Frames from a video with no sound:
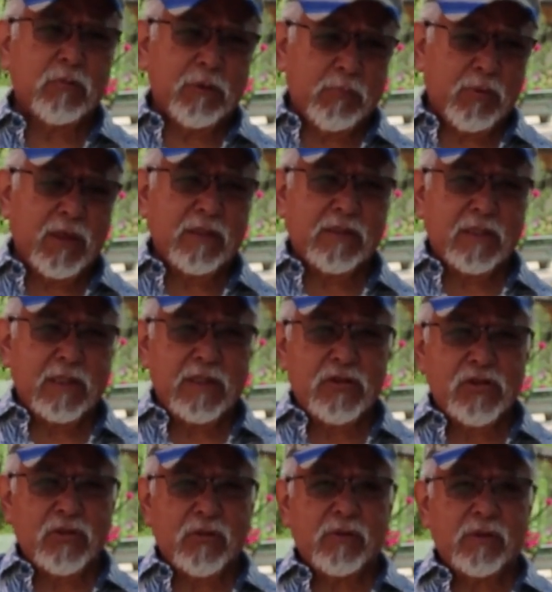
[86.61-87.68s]
We pressed the
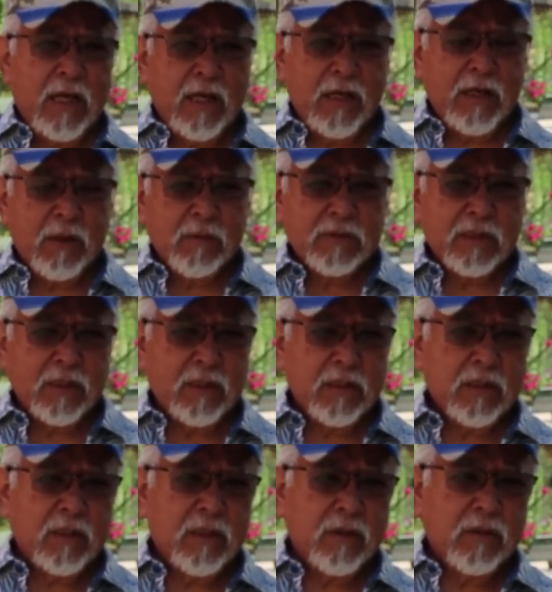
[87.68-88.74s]
issue, and there was
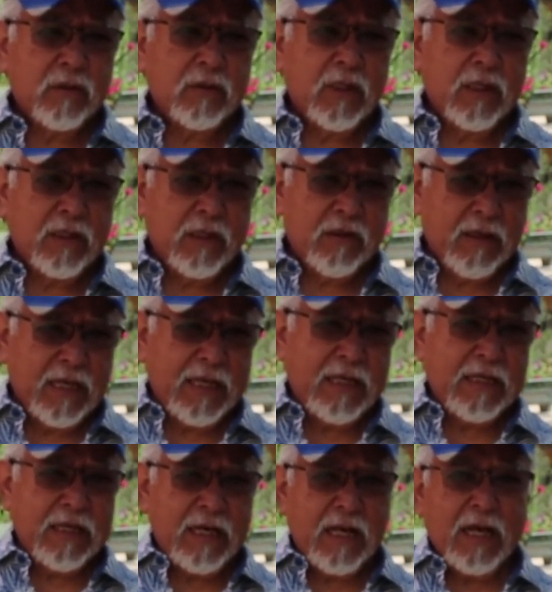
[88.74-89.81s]
another
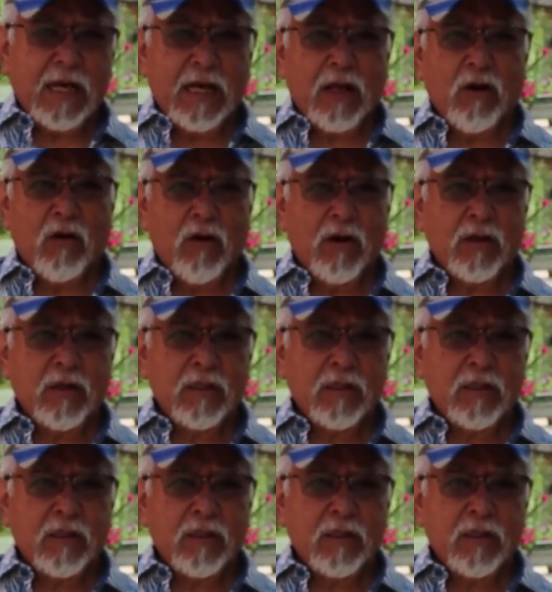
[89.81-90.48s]
lady and I got on,